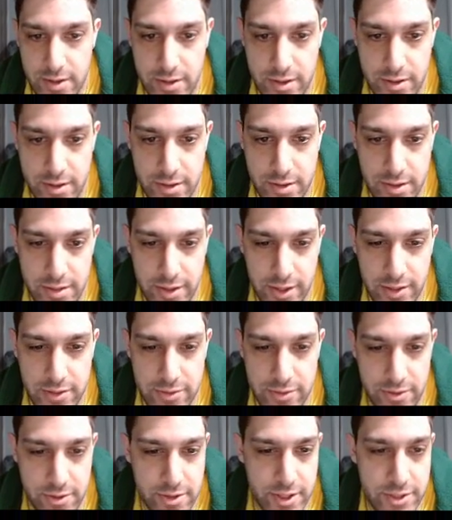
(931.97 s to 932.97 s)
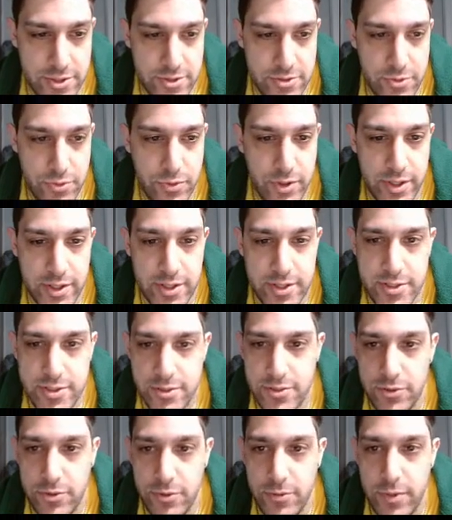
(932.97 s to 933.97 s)
I think he saw like
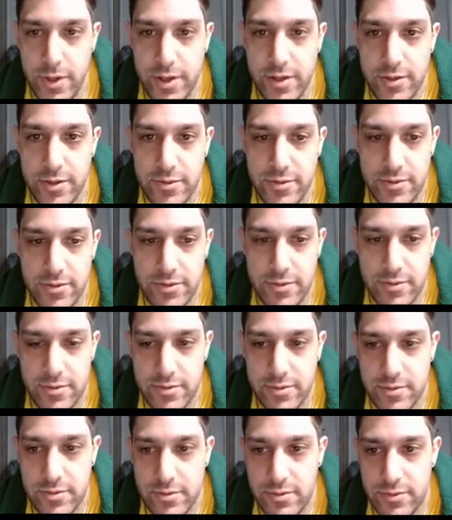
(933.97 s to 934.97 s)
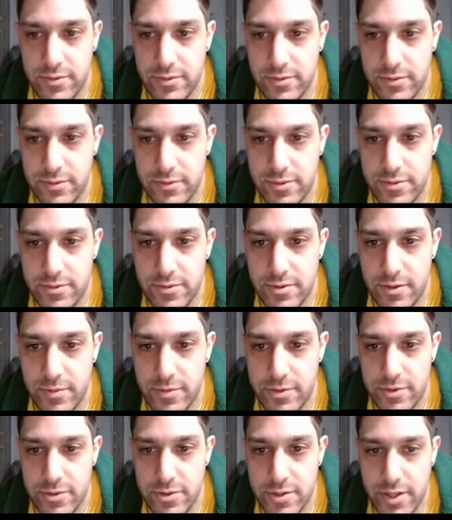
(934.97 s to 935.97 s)
22 minutes. Let's
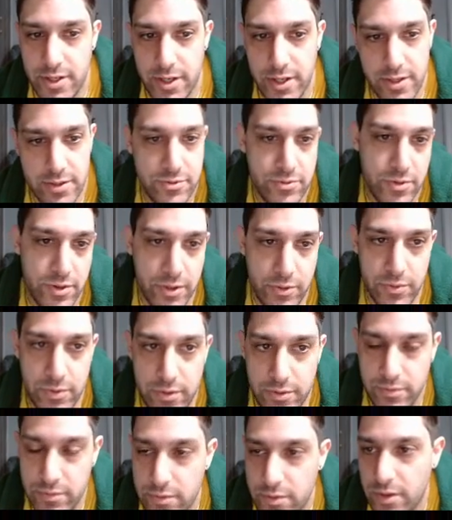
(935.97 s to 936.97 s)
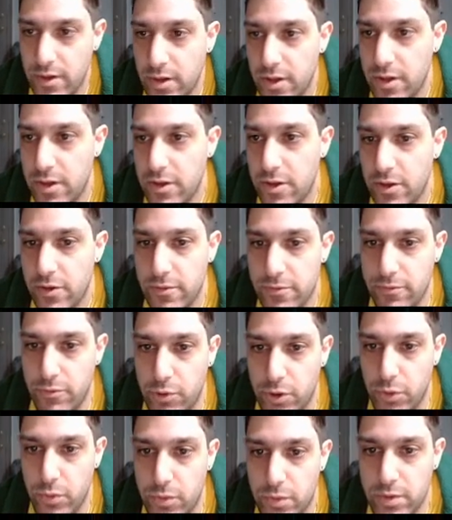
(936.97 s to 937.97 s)
double check. Yeah, 21,
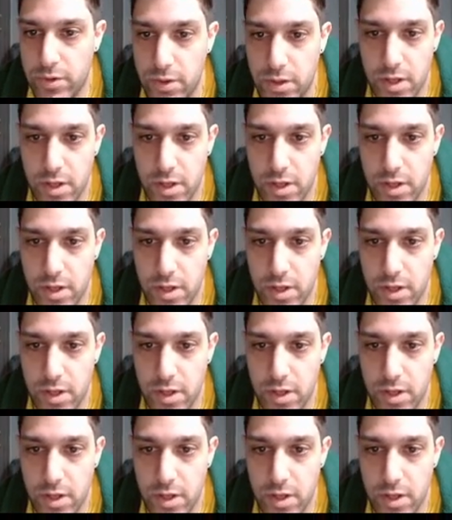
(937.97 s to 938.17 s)
41.